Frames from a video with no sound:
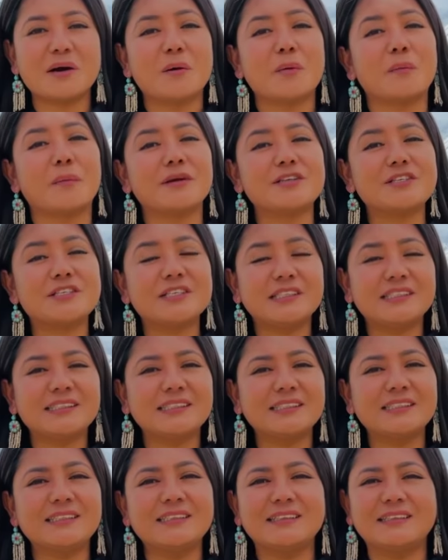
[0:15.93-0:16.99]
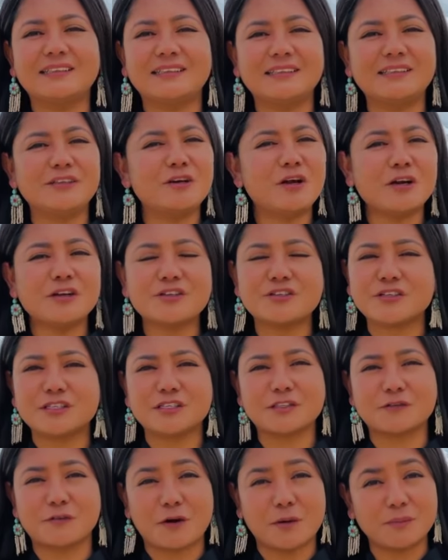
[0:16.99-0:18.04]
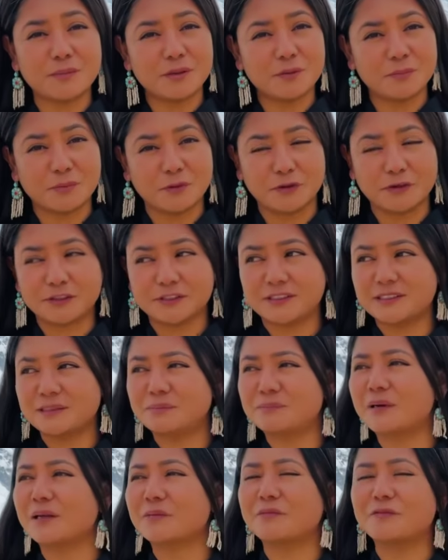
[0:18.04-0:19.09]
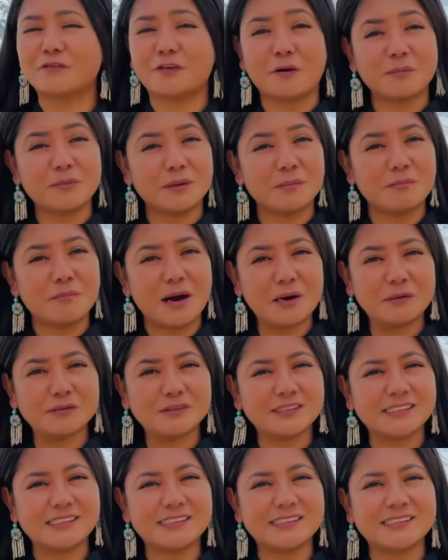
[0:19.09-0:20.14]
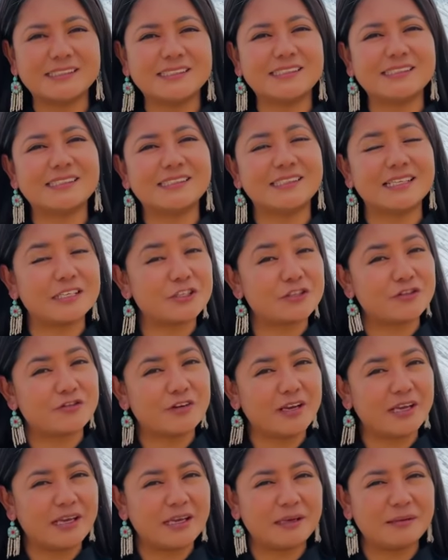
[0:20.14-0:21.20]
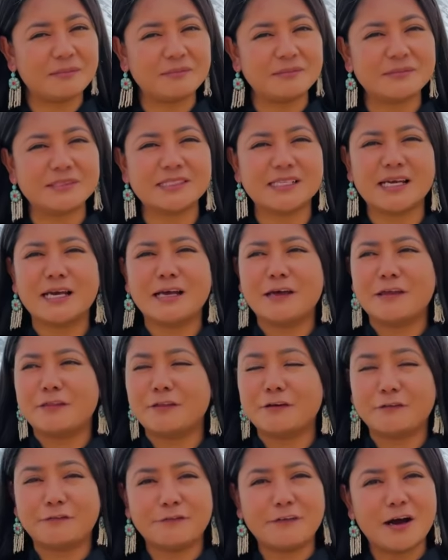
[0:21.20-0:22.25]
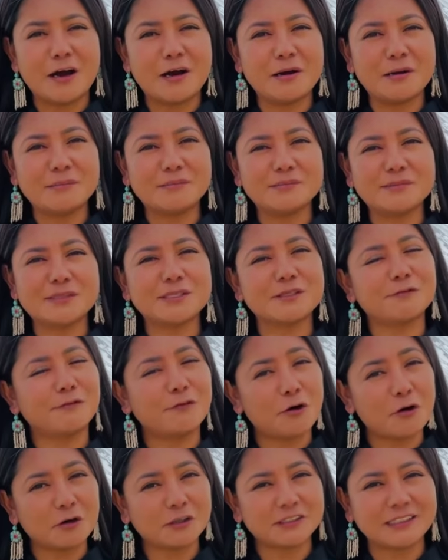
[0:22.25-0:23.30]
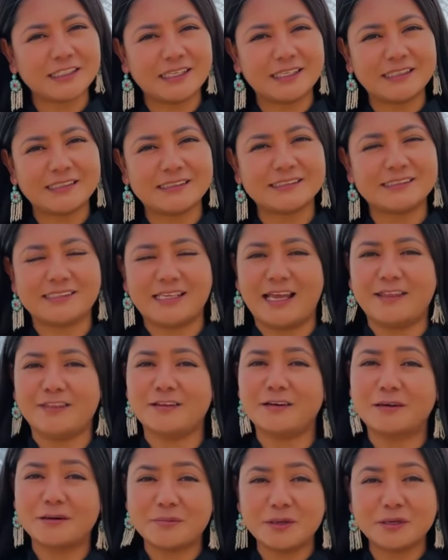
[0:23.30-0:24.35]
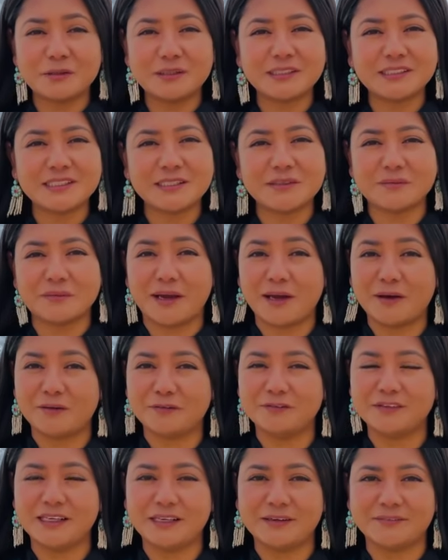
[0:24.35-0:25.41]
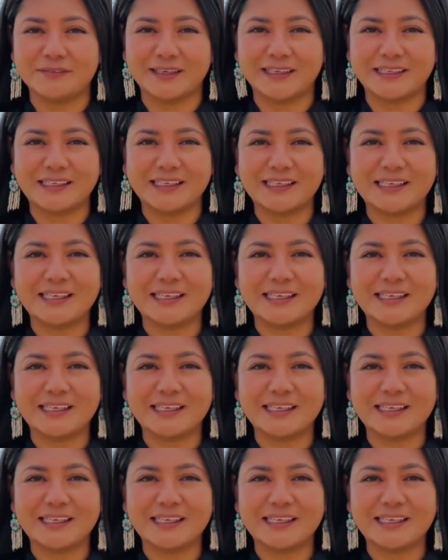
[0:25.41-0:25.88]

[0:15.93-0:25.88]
Where children learn not just from the books, but from the mountains, the streams, the farms, folk tales, and the community way of living.